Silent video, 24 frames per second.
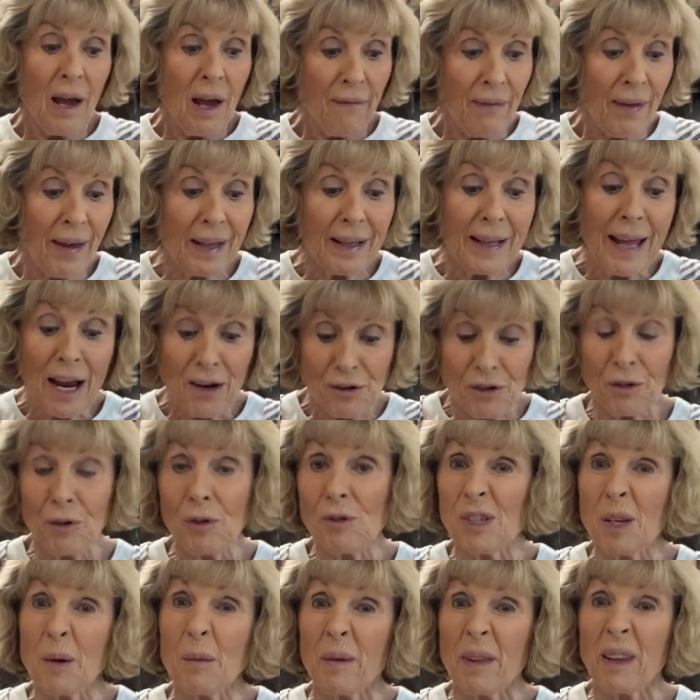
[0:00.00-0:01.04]
they can actually
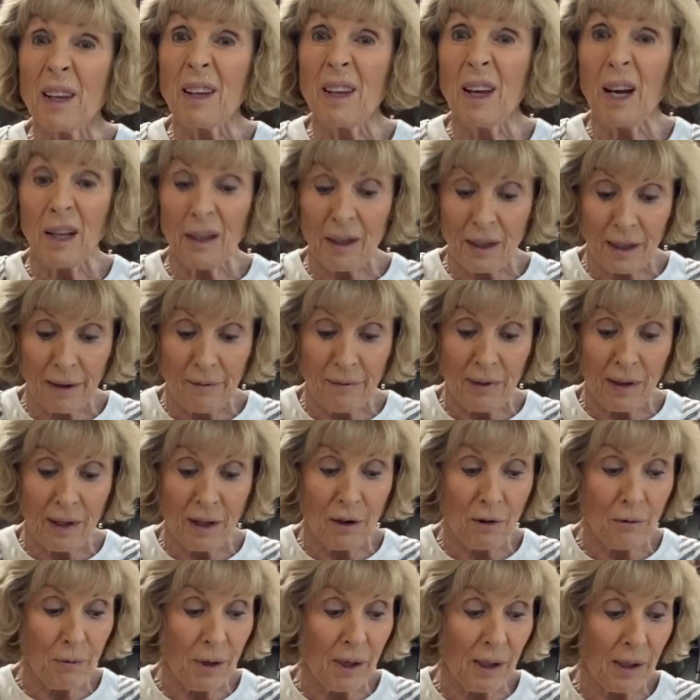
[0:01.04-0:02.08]
do some of the cutting of the
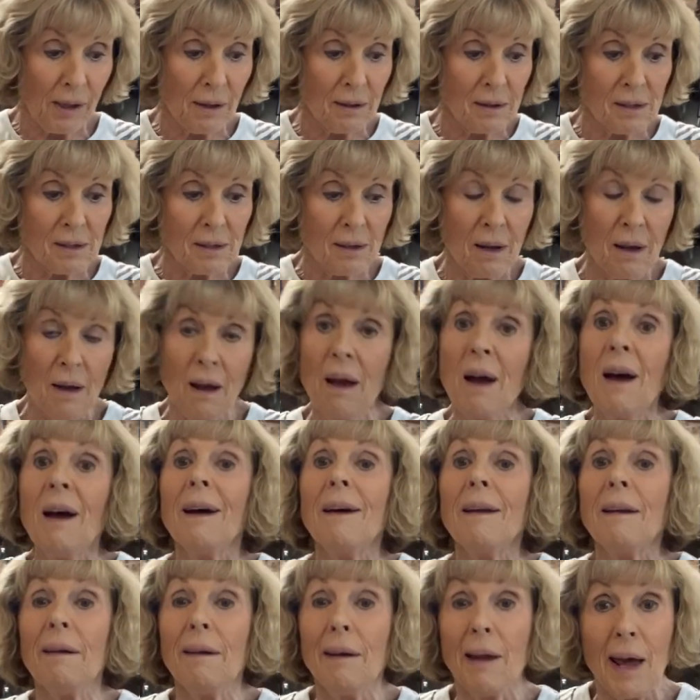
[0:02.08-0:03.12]
ingredients.
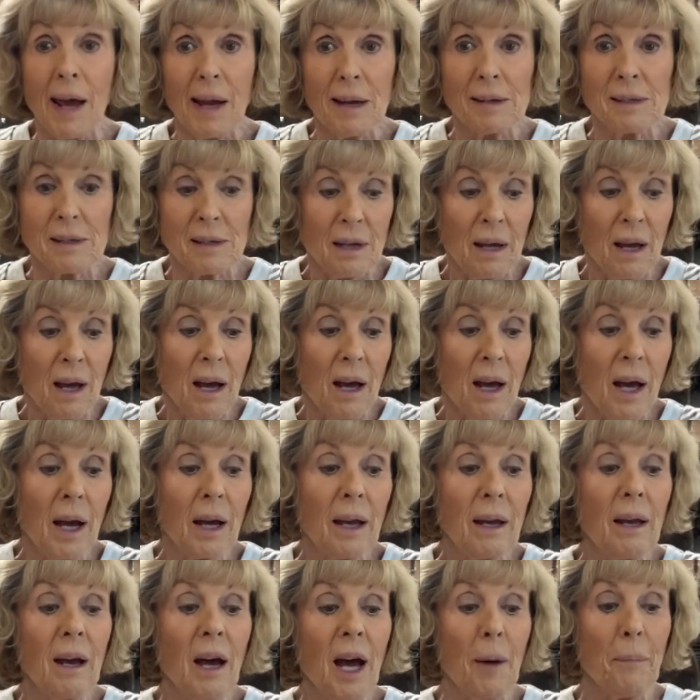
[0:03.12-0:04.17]
Next, a
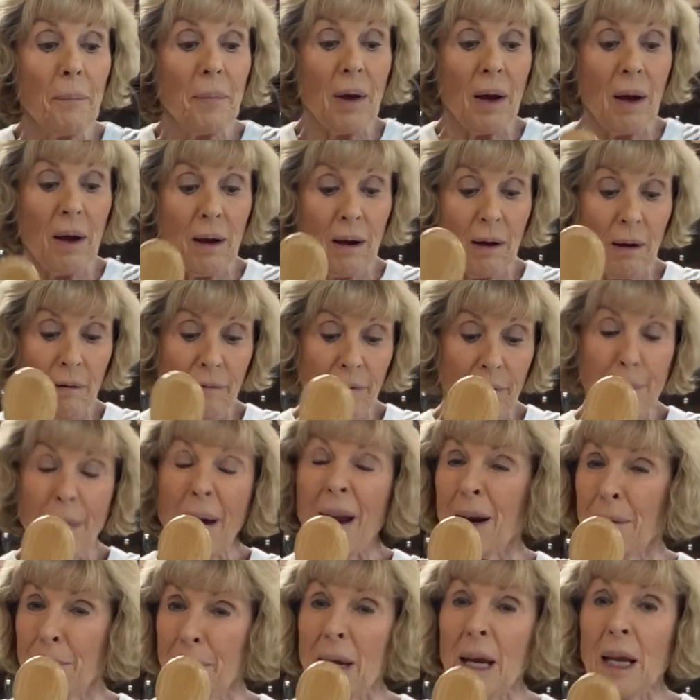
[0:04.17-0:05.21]
cup of
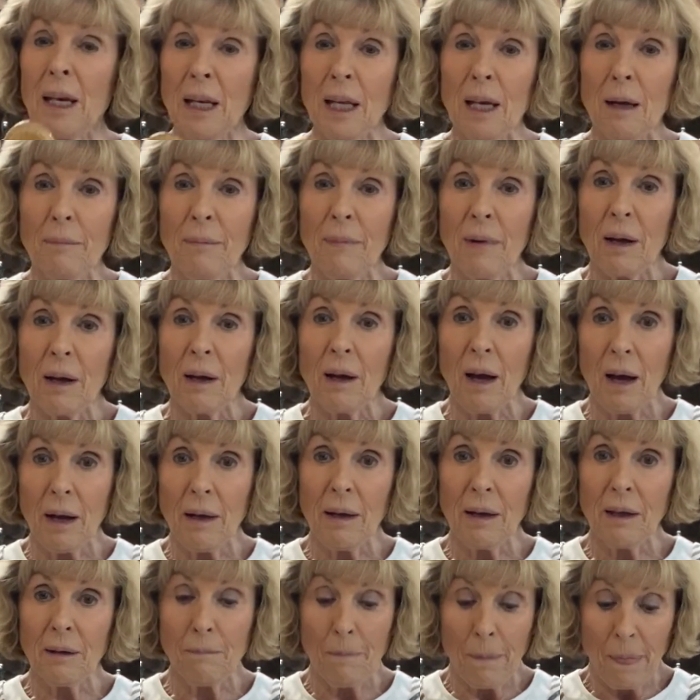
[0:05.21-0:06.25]
about a medium
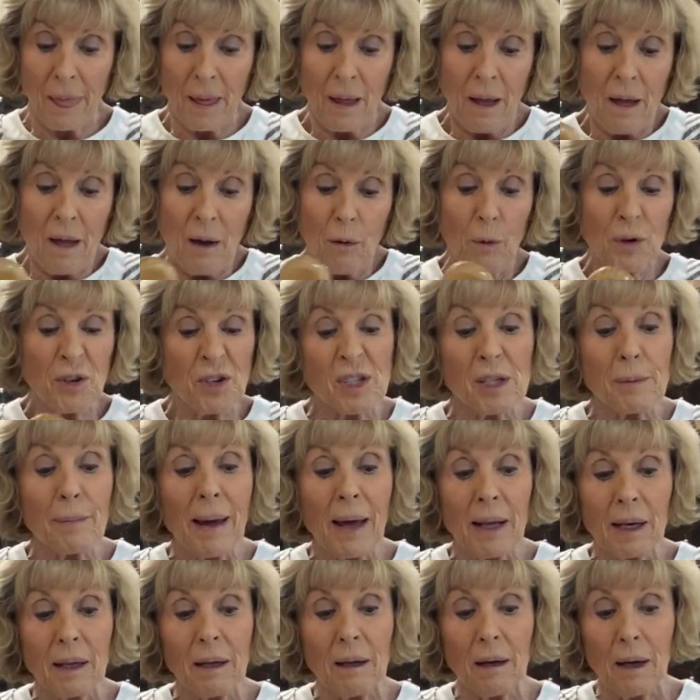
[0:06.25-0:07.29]
onion, which is
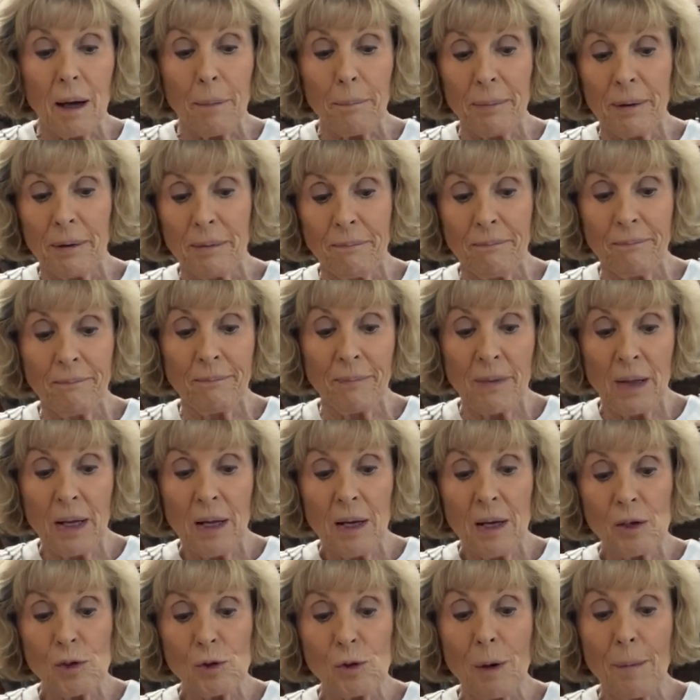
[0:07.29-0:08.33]
about a cup.
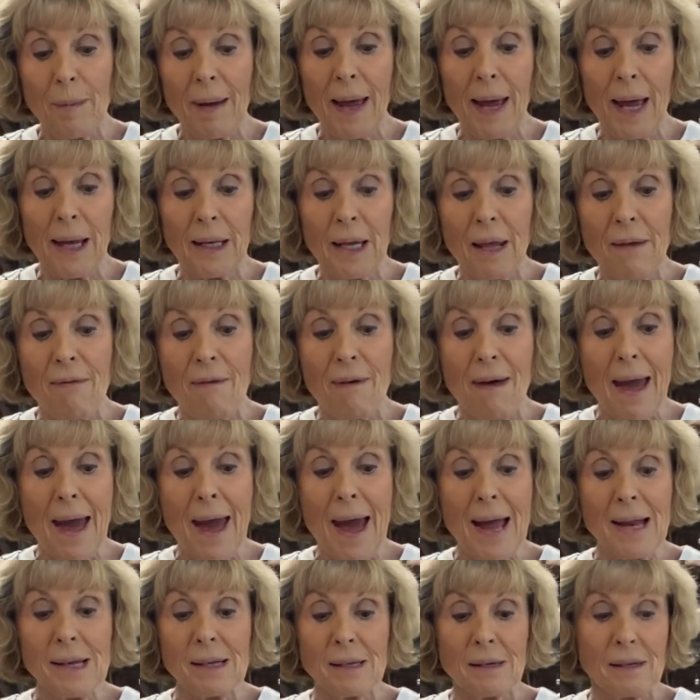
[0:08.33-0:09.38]
So I'm adding
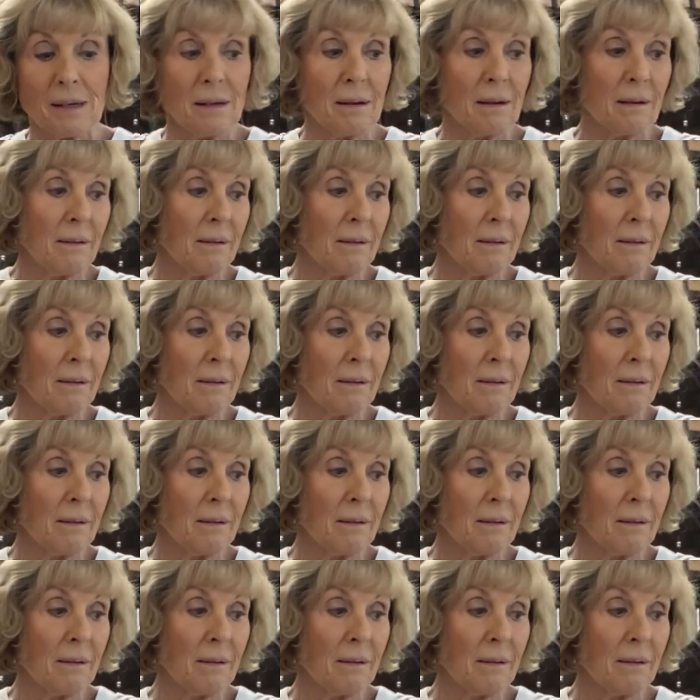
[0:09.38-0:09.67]
that.